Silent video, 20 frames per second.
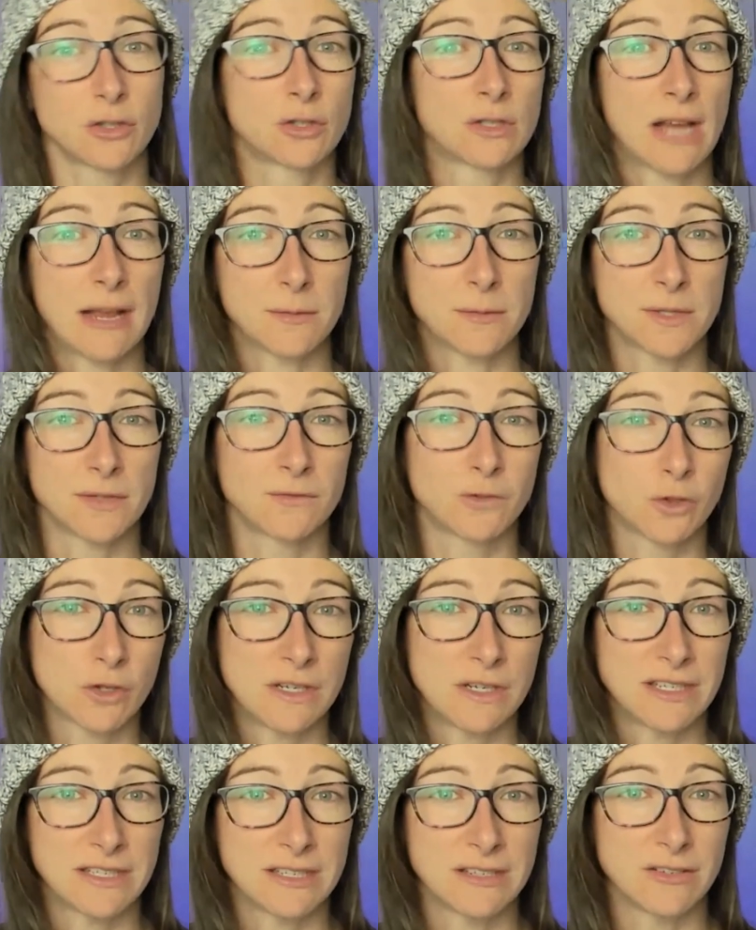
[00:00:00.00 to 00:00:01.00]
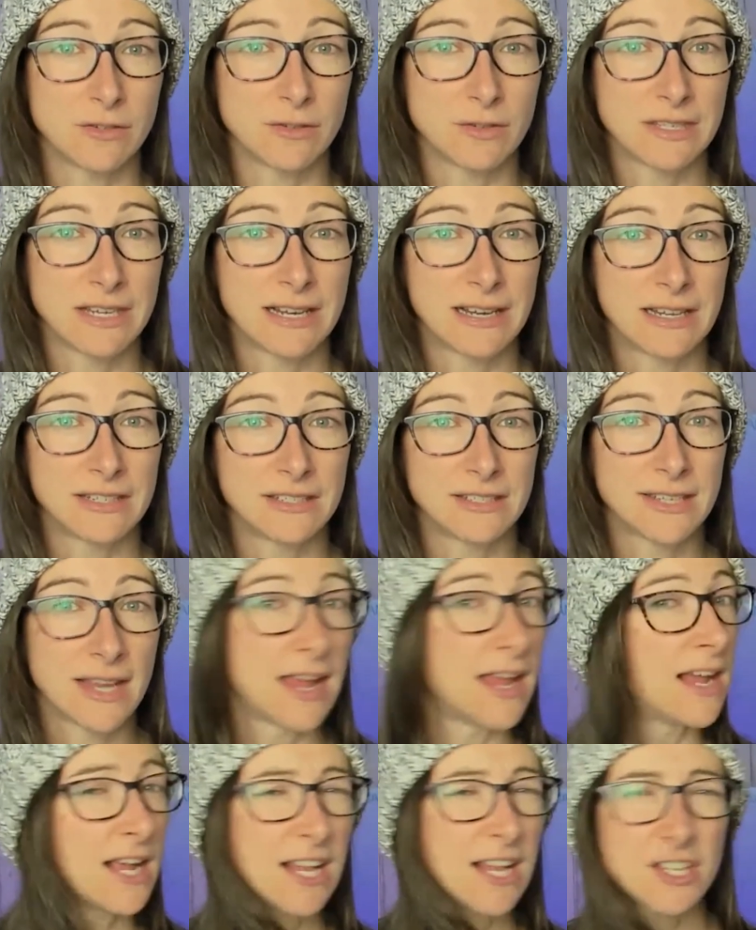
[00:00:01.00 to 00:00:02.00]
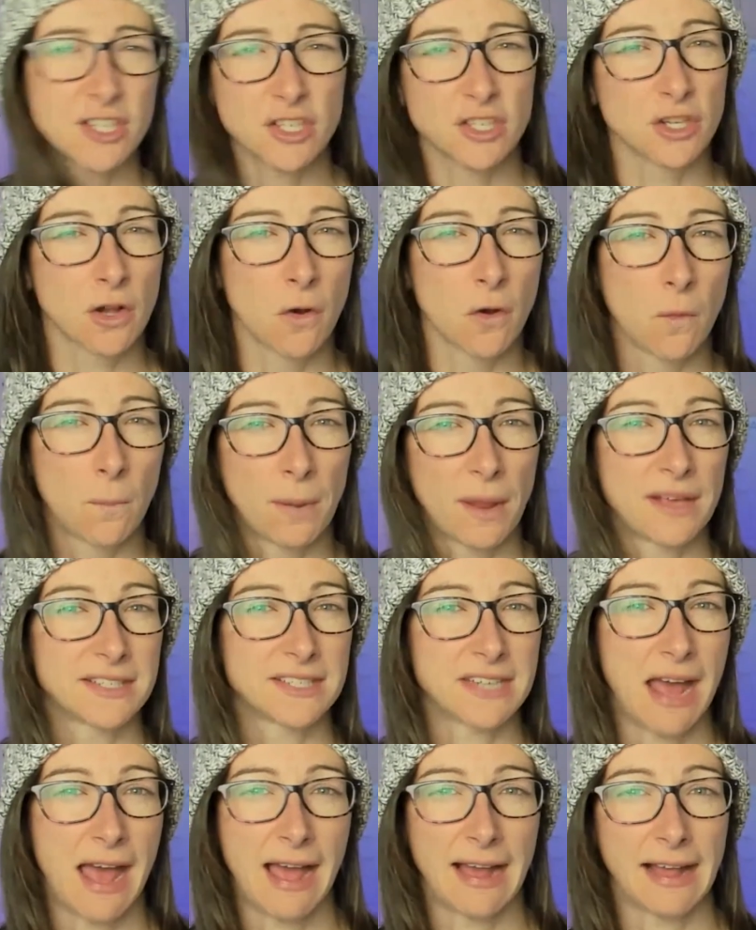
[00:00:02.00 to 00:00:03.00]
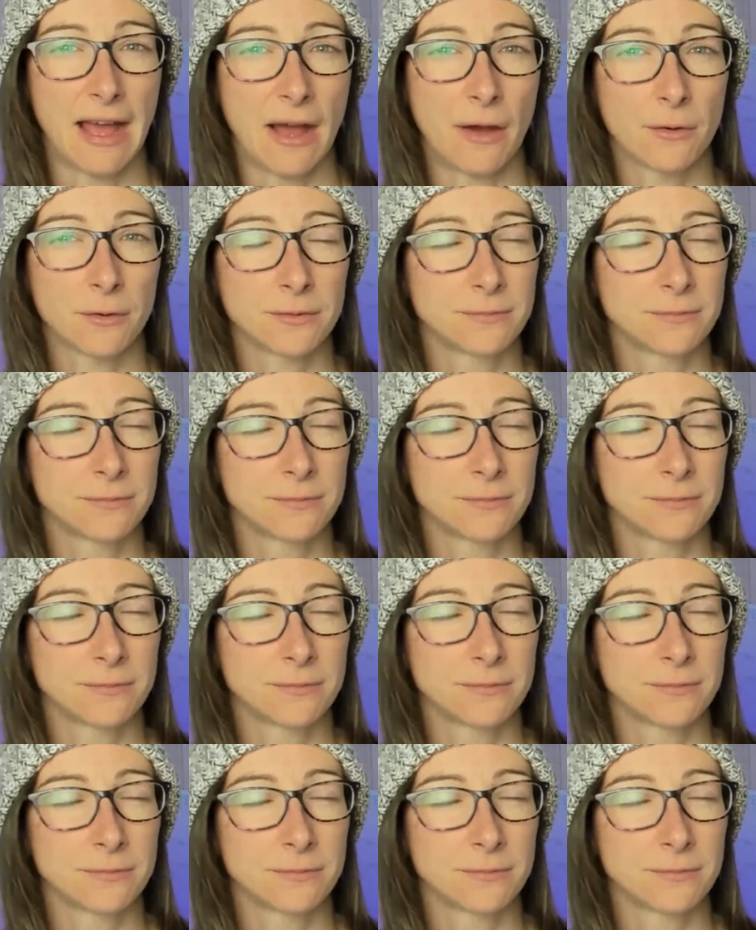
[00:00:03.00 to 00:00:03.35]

types of trees in New Zealand. It's just a cool place to hang out.